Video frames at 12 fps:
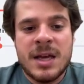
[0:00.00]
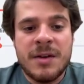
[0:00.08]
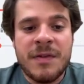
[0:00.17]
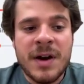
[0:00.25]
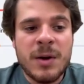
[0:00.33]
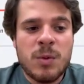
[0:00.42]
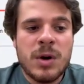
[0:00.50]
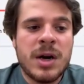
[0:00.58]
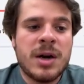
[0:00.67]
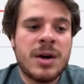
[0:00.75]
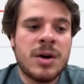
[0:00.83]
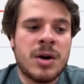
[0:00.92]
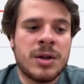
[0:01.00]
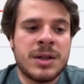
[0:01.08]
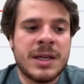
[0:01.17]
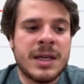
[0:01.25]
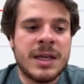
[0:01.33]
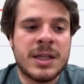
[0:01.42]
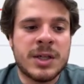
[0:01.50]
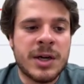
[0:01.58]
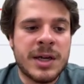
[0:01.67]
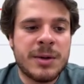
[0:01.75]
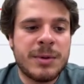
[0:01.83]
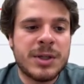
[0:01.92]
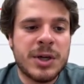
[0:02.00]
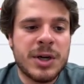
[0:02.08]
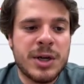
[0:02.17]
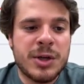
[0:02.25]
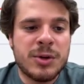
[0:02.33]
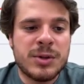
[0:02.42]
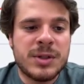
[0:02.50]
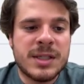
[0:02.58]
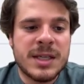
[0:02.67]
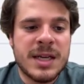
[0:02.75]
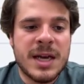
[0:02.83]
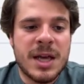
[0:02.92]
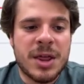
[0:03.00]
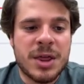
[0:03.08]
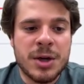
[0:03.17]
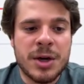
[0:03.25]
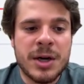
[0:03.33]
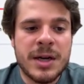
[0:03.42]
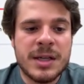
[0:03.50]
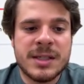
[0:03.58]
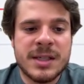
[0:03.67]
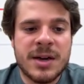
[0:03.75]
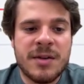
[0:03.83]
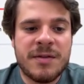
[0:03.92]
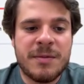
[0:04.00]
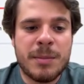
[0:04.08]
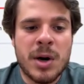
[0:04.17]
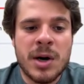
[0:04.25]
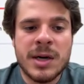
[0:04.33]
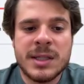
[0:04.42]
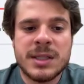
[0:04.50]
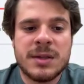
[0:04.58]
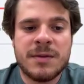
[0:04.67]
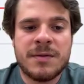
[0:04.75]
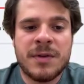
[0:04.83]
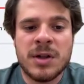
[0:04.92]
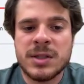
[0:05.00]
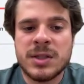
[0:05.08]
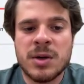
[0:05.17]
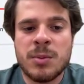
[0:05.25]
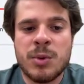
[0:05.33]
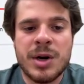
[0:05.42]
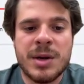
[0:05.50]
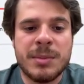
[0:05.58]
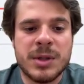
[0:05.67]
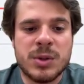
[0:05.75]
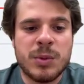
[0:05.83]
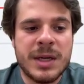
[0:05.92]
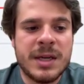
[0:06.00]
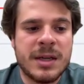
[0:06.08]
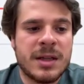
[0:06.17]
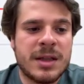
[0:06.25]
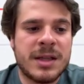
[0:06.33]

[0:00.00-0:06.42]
If I were on the target return, you'd see a third set of bars fall somewhere in between.